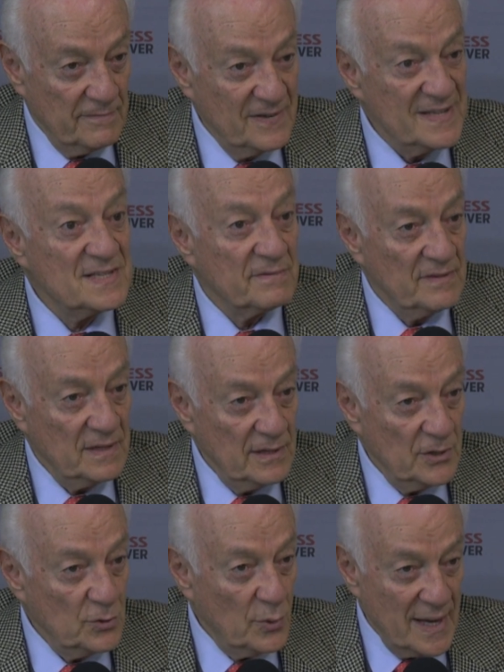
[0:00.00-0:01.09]
vis-a-vis the
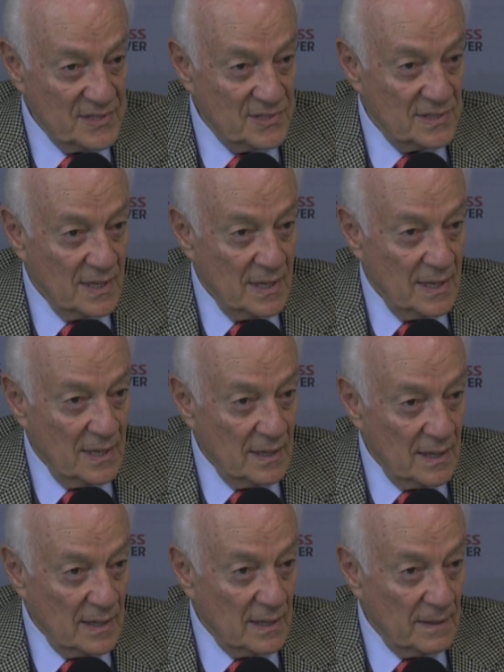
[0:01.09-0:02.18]
U.S.
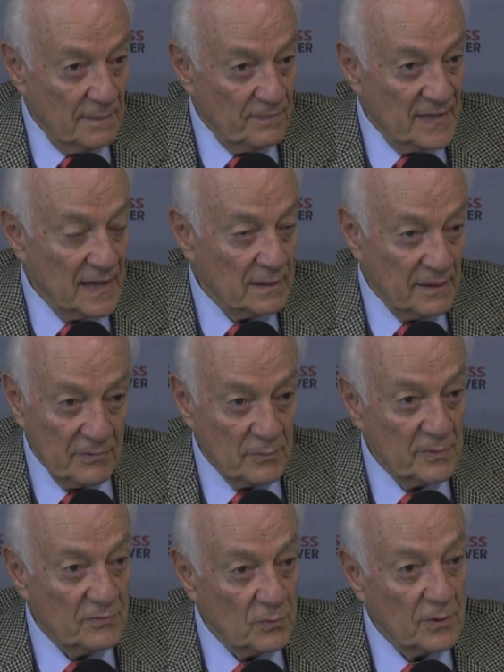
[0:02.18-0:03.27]
Than ever
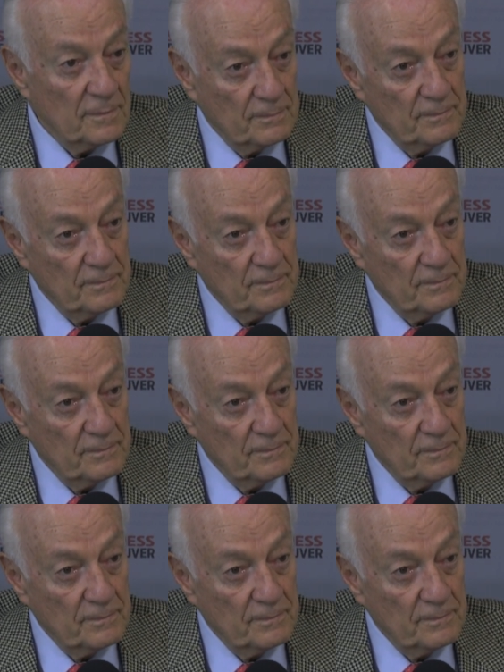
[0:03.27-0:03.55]
before.